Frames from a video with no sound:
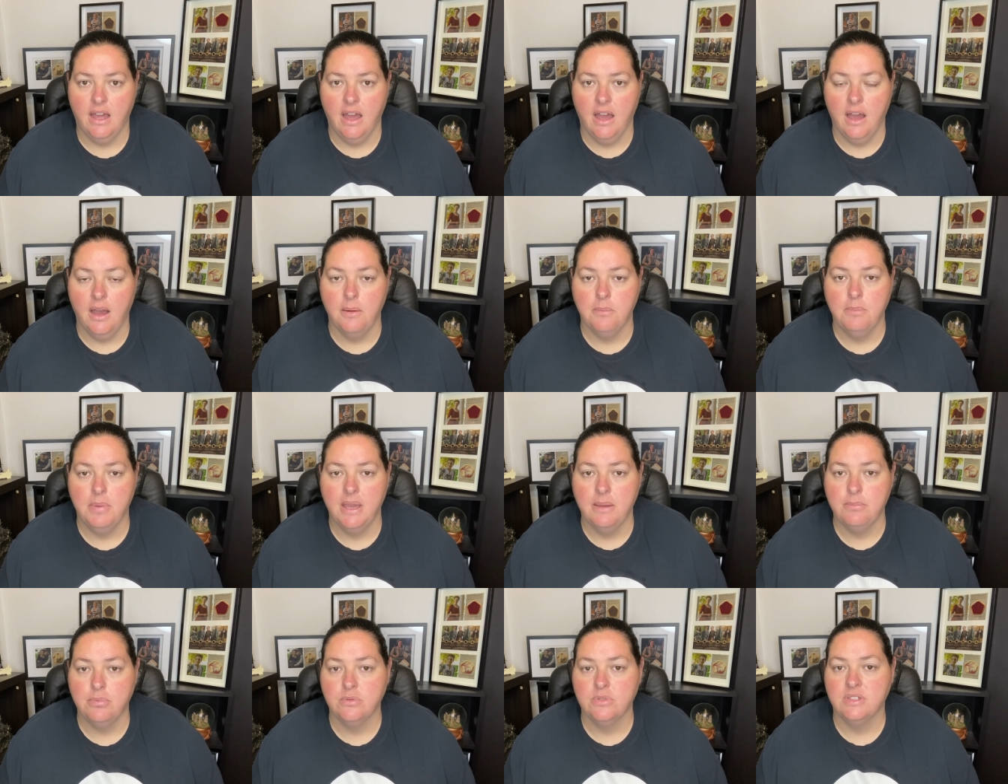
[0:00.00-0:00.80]
uh,
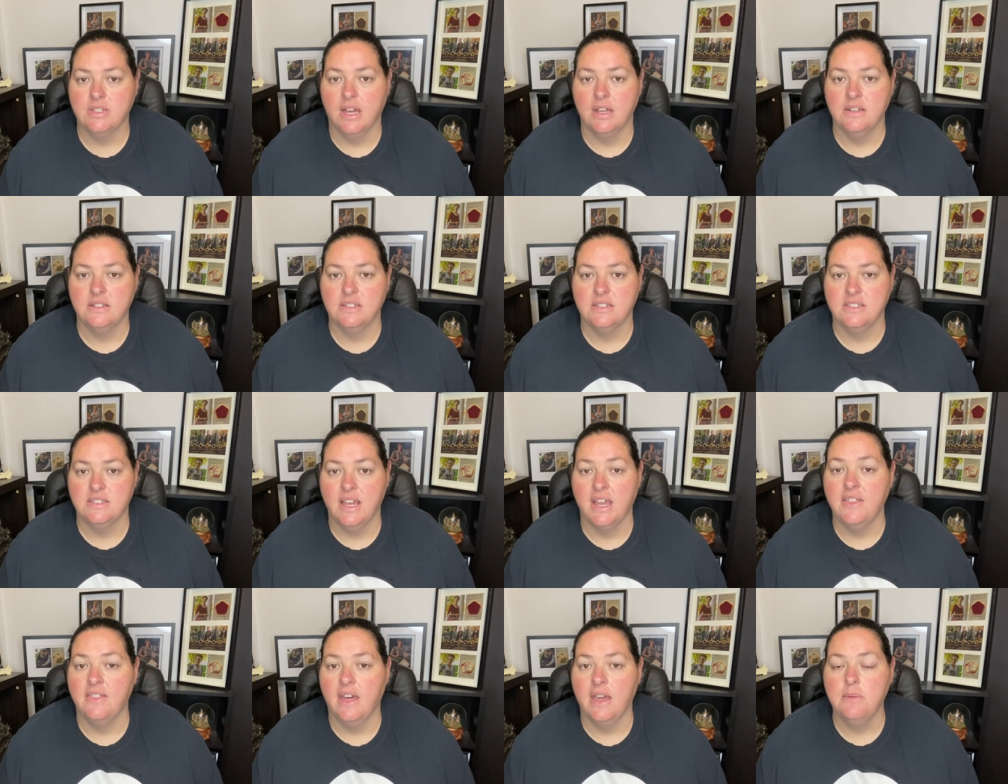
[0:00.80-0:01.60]
people started to
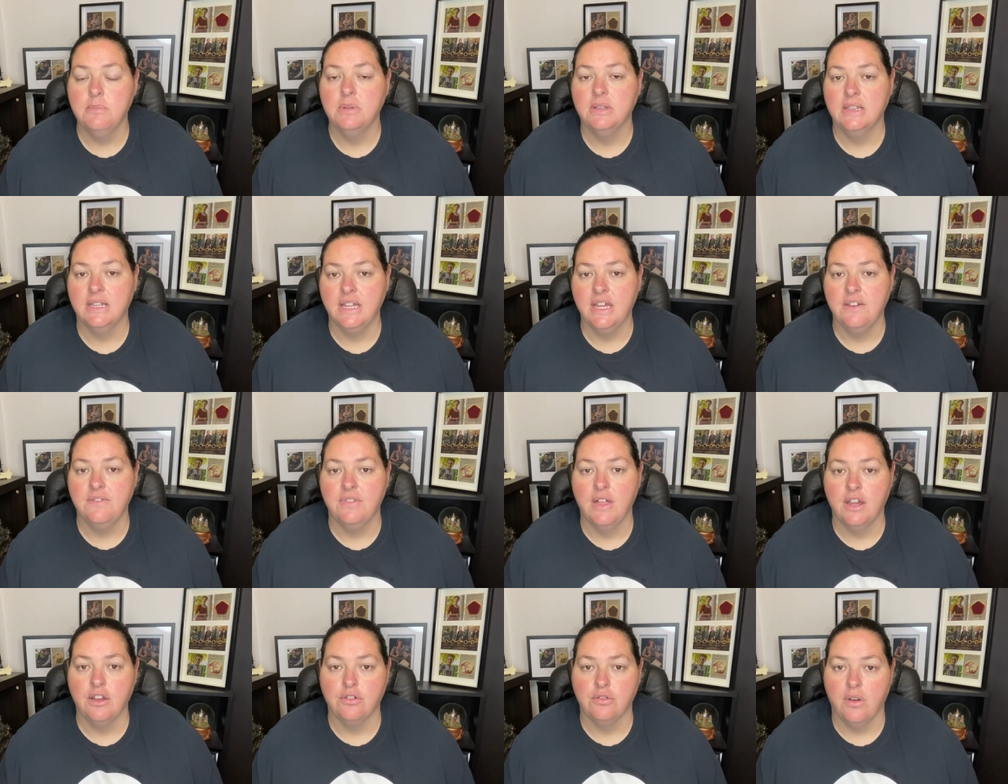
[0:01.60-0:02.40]
say they
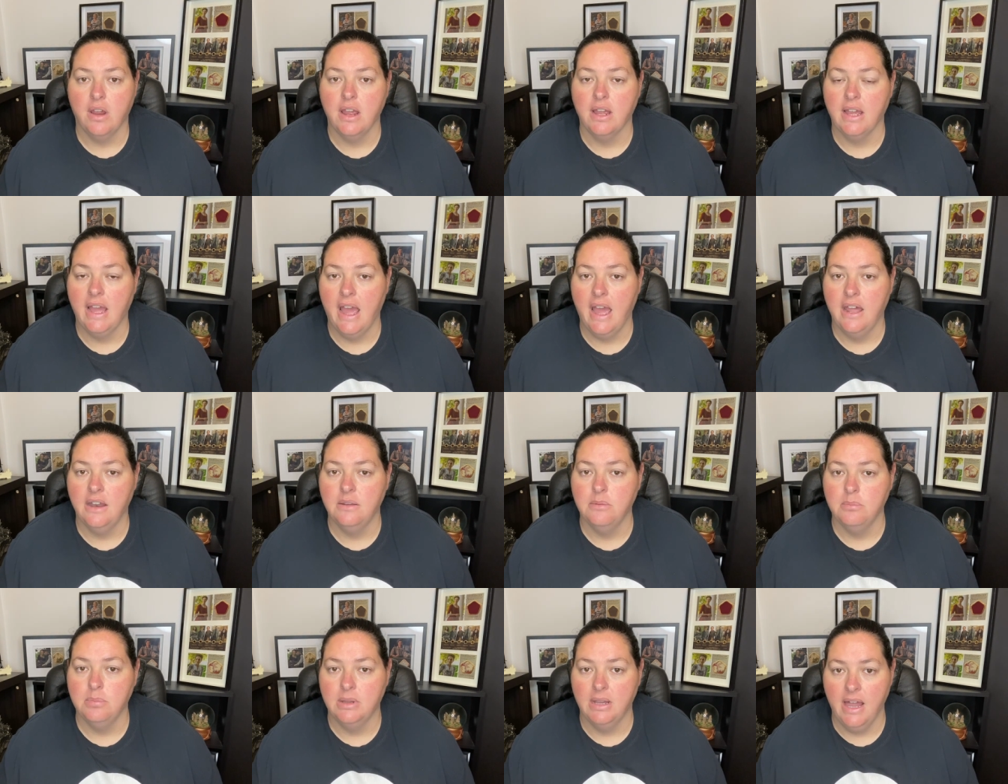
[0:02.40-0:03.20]
believe that Greg
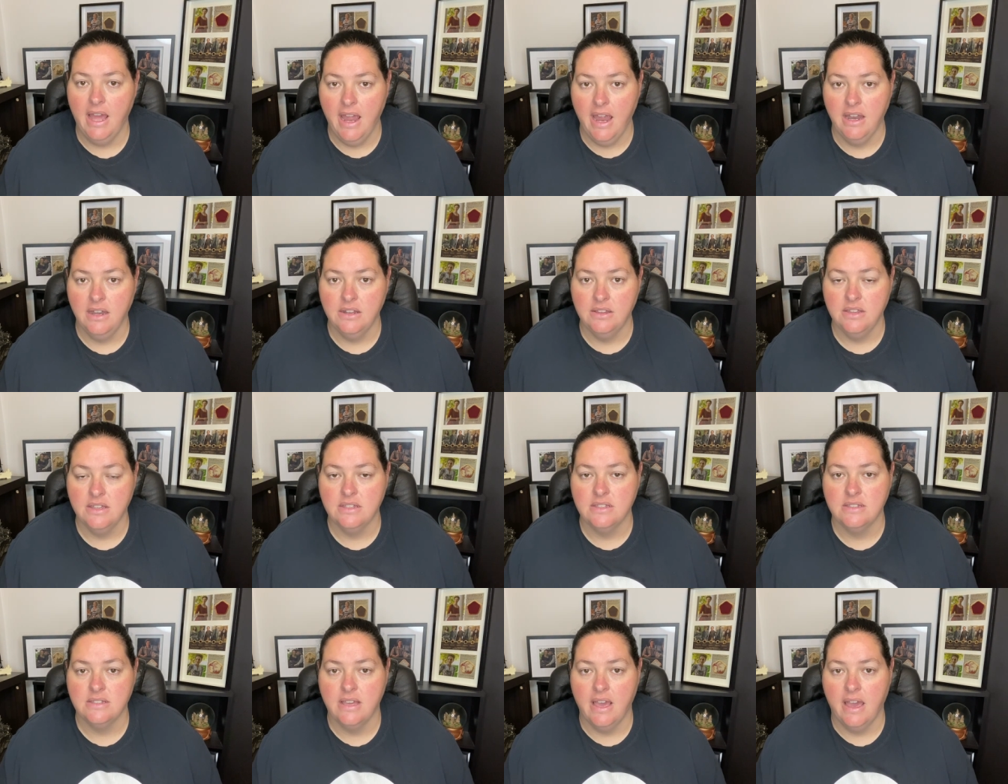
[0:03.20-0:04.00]
had planned
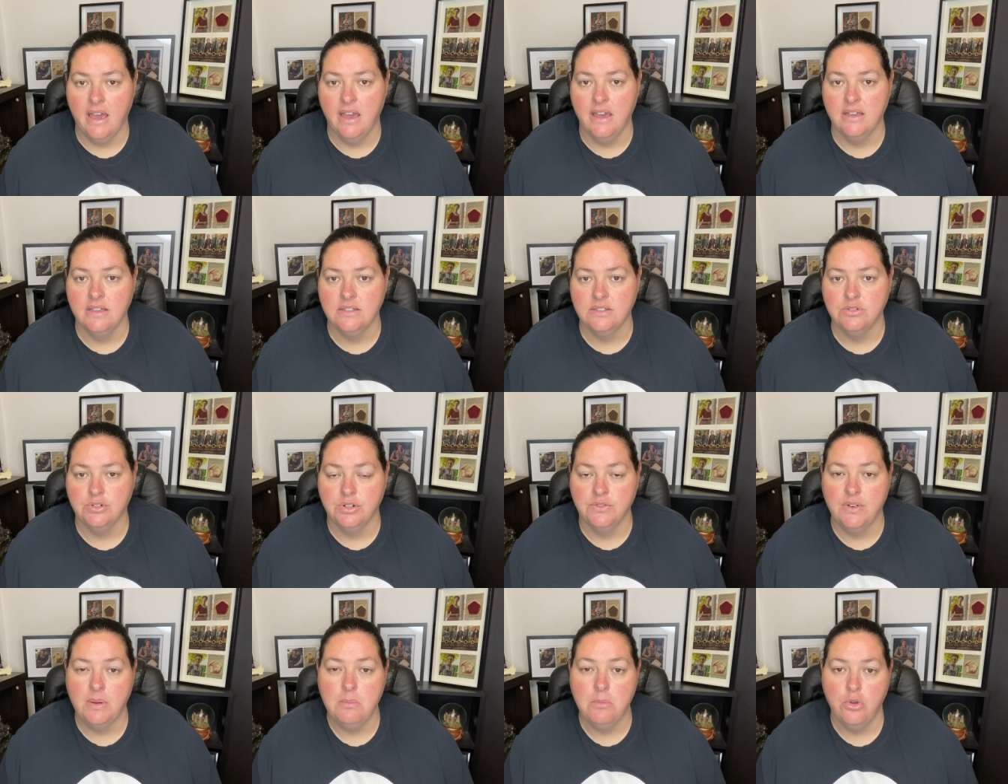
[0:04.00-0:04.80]
this as
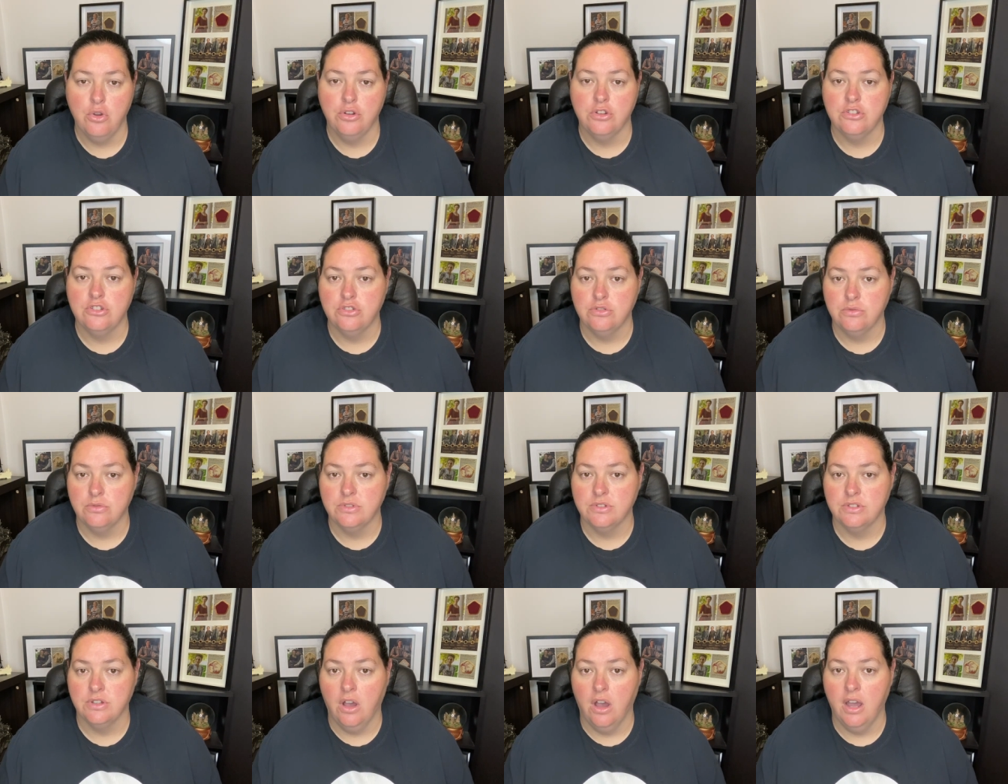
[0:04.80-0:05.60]
sort of a
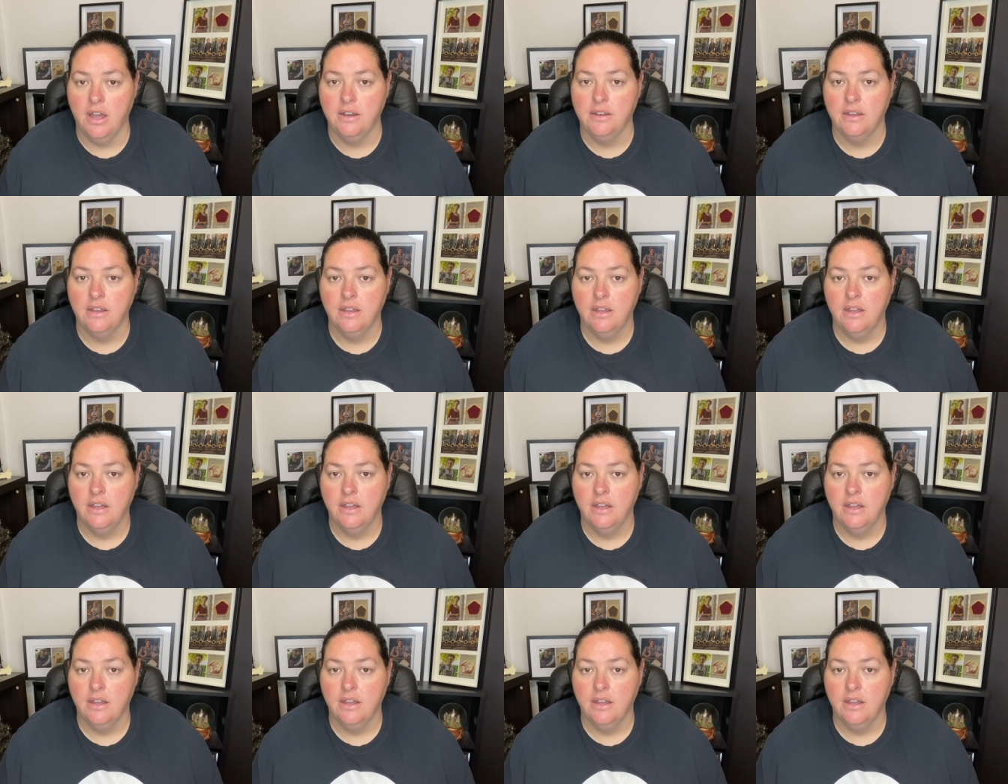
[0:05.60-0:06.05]
murder-suicide